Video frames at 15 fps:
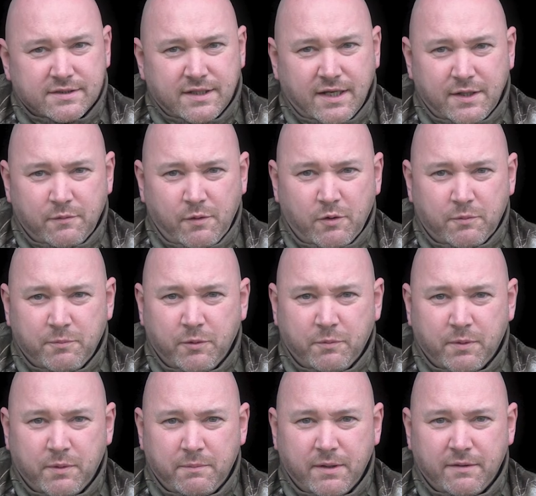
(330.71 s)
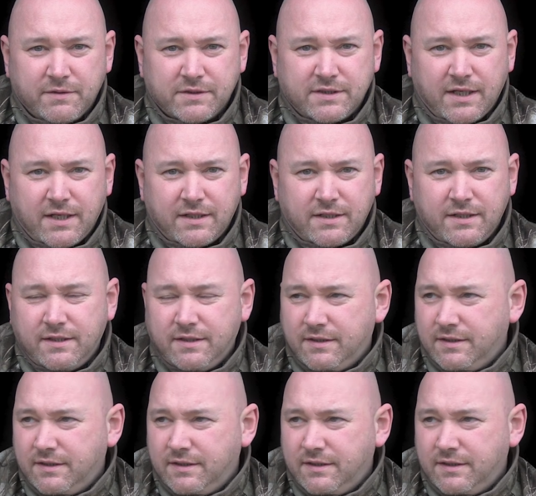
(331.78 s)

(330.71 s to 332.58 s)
to say, he woke me up with a bit of a start.